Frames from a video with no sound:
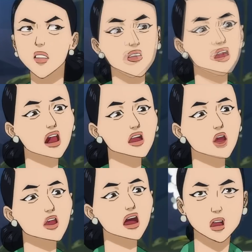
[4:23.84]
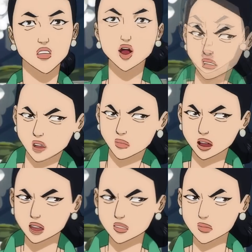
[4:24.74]
instance where Deborah
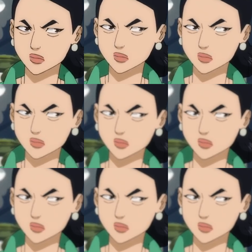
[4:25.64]
challenges his